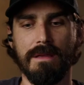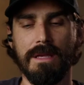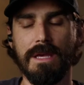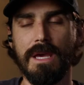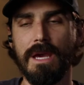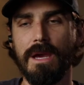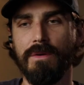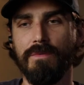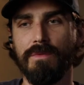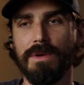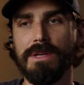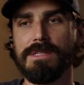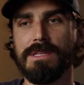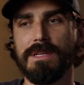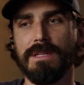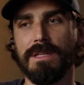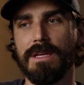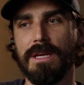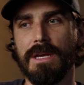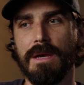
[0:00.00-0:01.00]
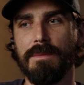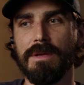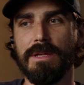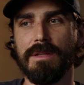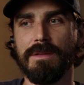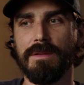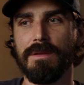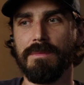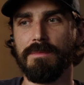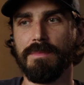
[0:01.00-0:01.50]
Yeah, recently. I
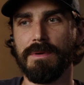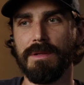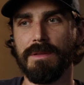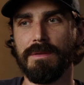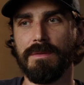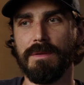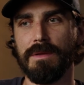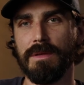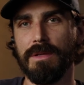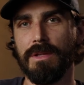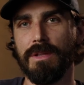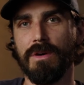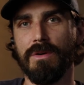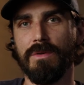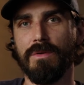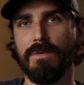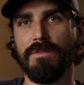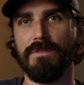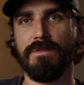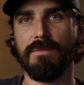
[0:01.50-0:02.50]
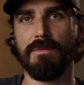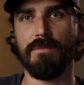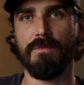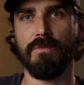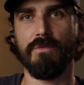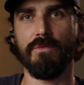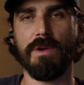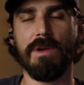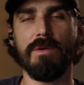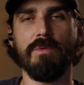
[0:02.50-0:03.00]
mean, but, you know,
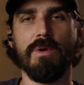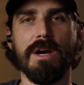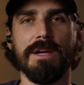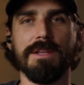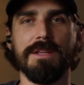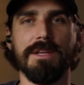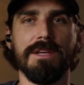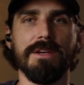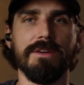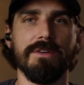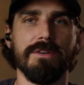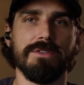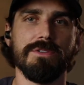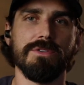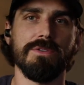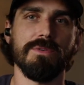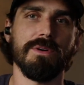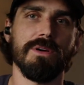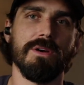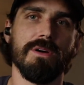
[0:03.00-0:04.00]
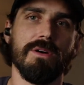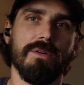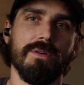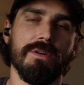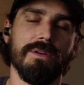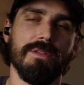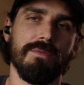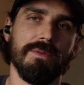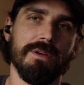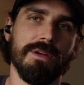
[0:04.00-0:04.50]
rewind a year or two ago
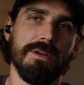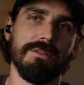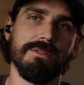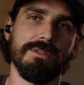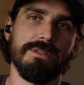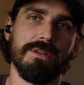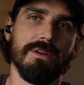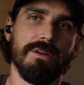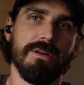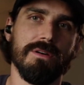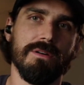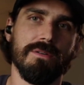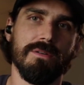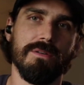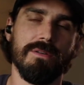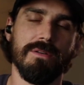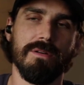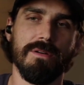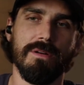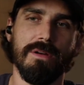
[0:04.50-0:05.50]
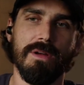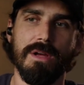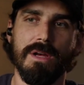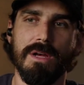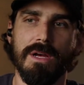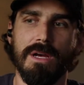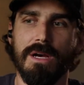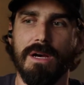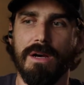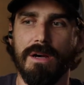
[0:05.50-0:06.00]
or 3 years ago or...
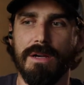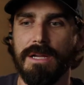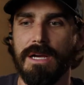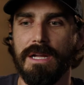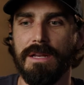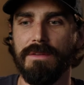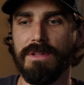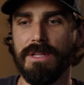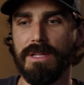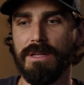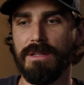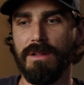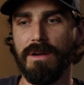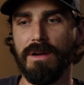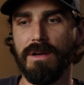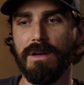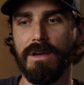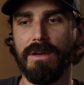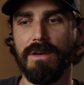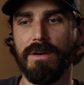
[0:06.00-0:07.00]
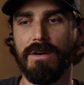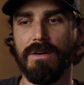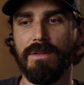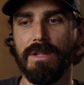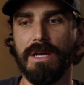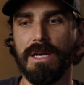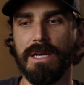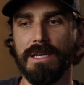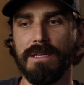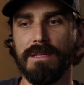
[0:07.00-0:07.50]
or not even that long ago,
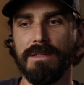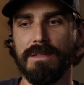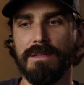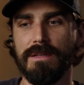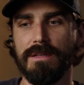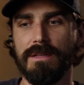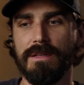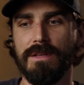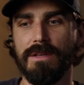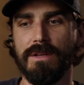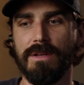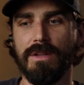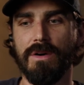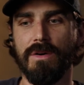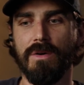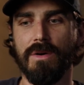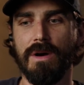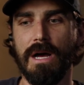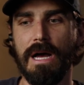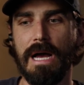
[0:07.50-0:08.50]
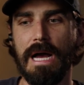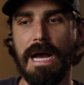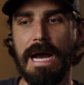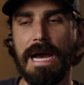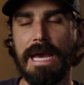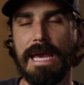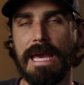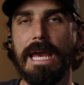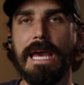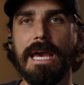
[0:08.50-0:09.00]
like, you know,
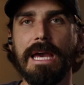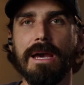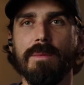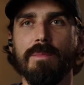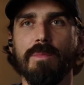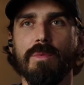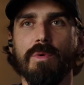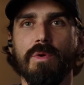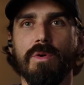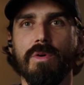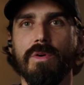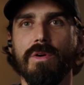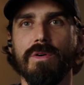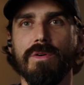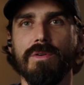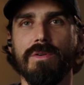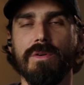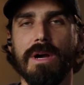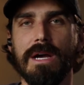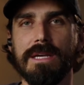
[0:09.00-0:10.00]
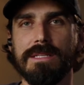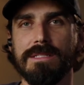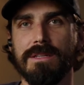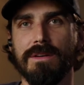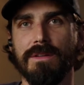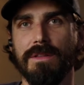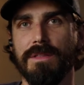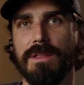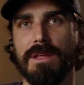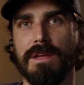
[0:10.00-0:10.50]
I am, or I
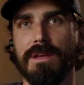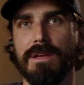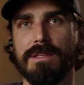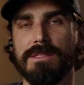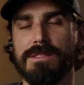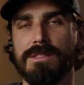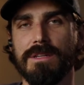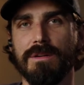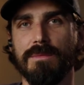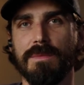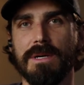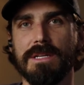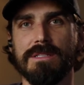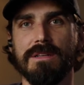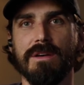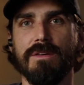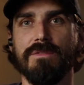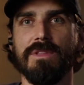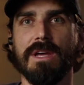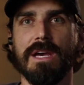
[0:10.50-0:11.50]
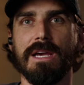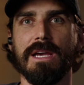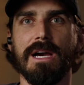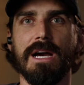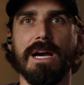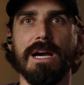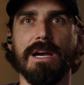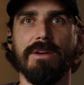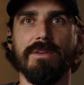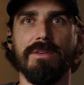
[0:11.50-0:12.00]
still think, consider myself that
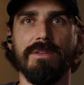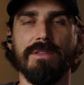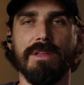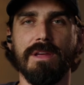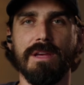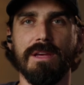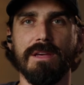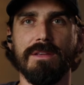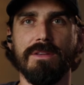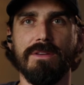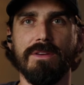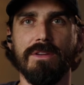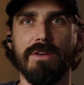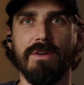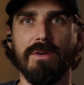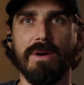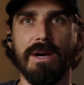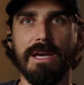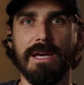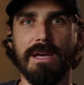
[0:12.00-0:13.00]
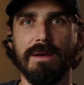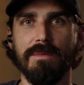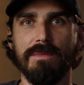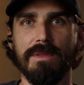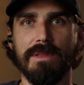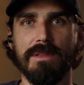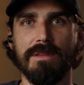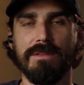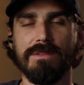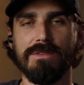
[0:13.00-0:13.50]
guy, or think, you know, I
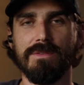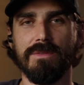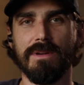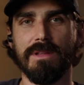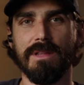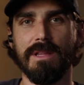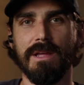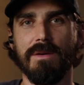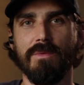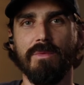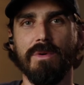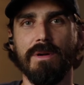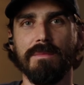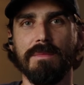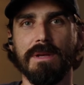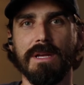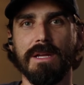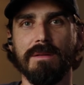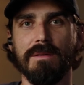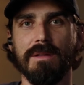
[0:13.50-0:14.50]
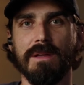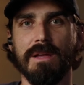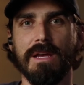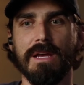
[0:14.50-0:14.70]
am sort of that one man